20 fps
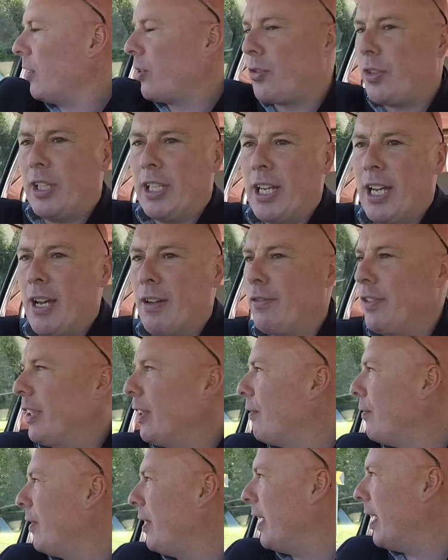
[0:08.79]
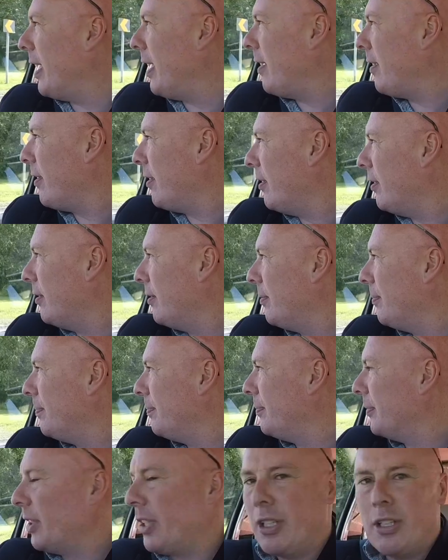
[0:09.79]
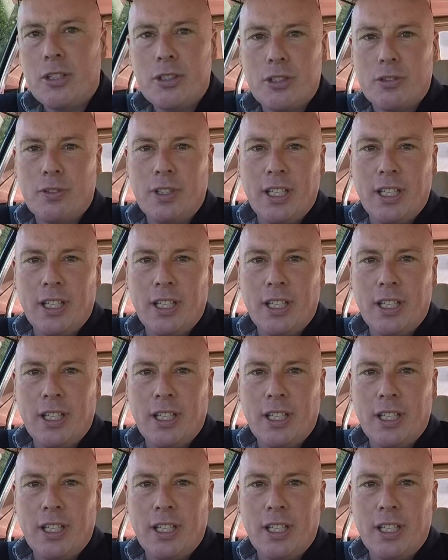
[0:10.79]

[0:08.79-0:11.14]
3.5 litre V8. Should